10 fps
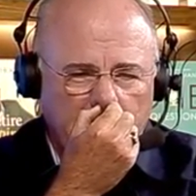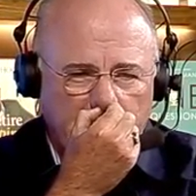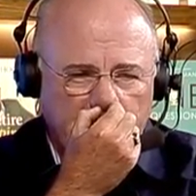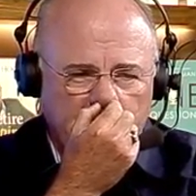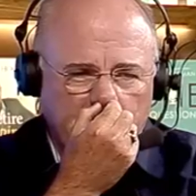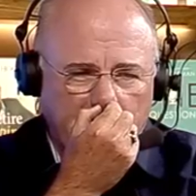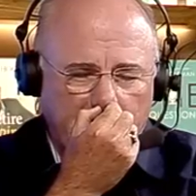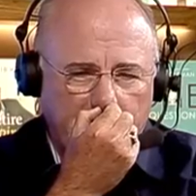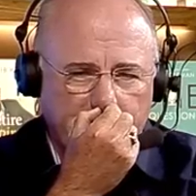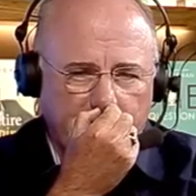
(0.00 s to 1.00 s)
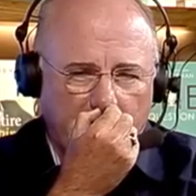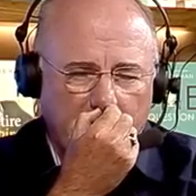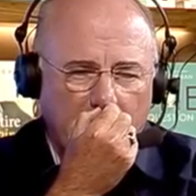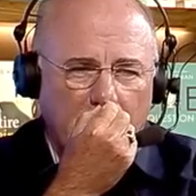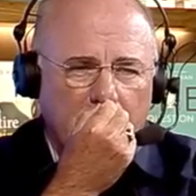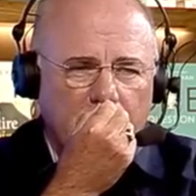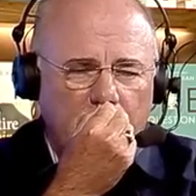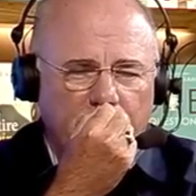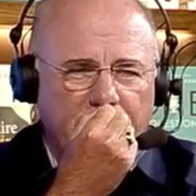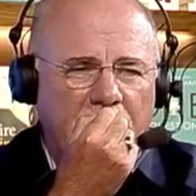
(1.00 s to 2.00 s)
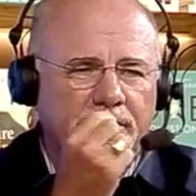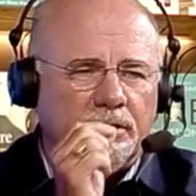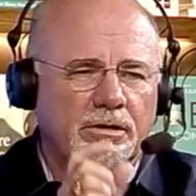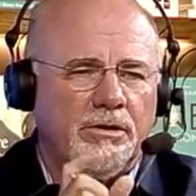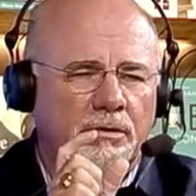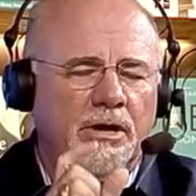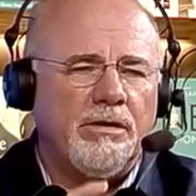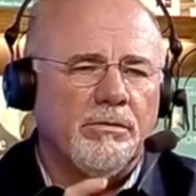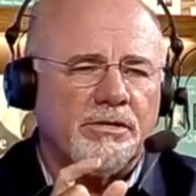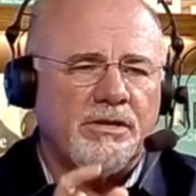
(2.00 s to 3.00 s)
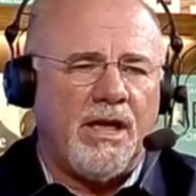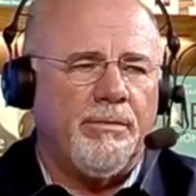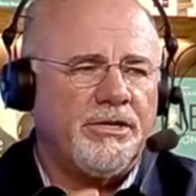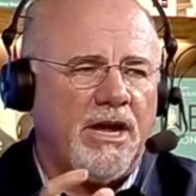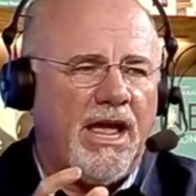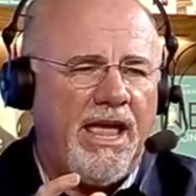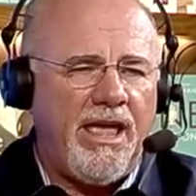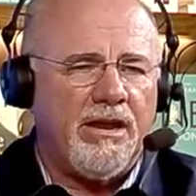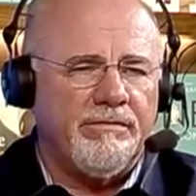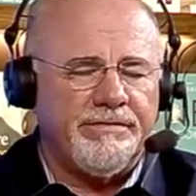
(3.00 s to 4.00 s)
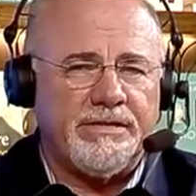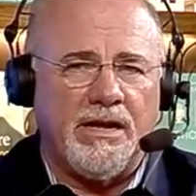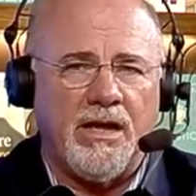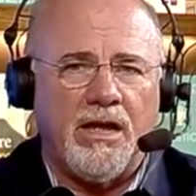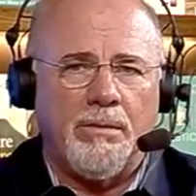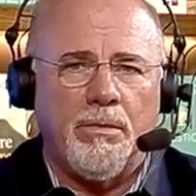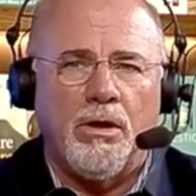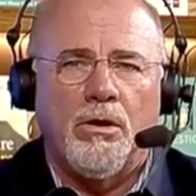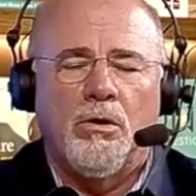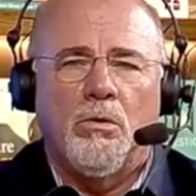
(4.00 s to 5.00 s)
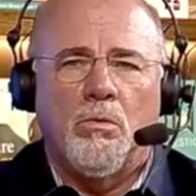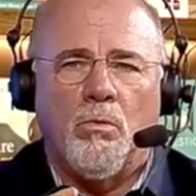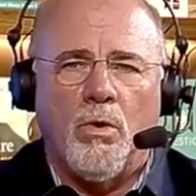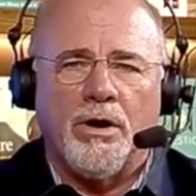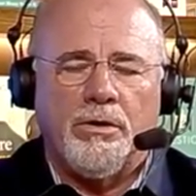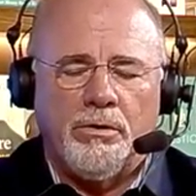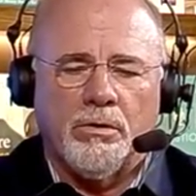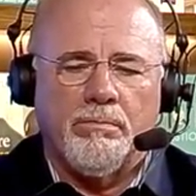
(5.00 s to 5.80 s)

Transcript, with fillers: It just really is. But you've got to you need to establish ahead of time what your